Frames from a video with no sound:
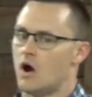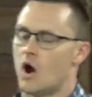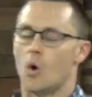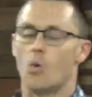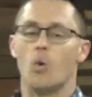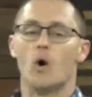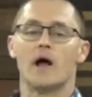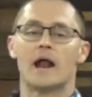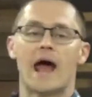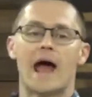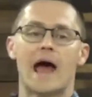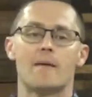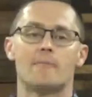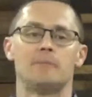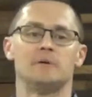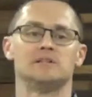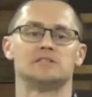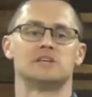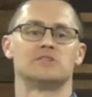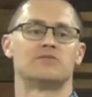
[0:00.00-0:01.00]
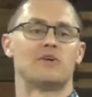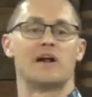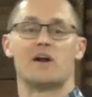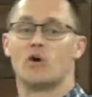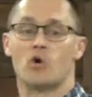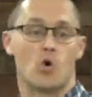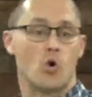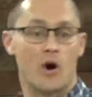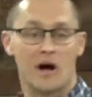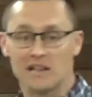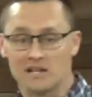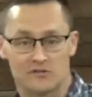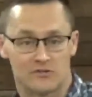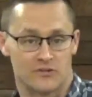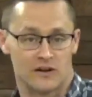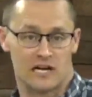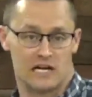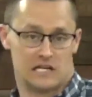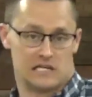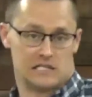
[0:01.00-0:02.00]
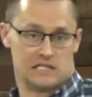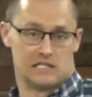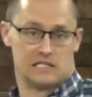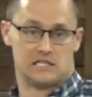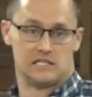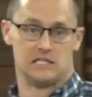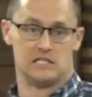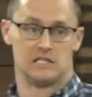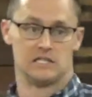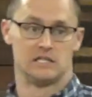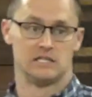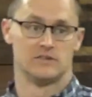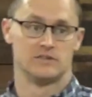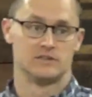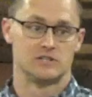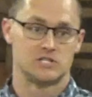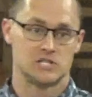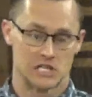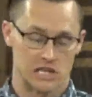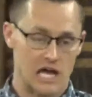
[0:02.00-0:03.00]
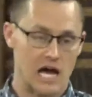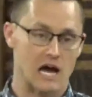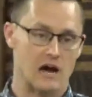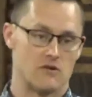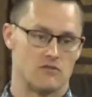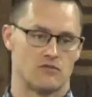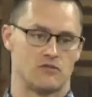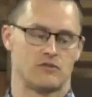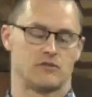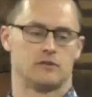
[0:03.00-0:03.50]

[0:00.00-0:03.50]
Or what happens if I don't qualify to love?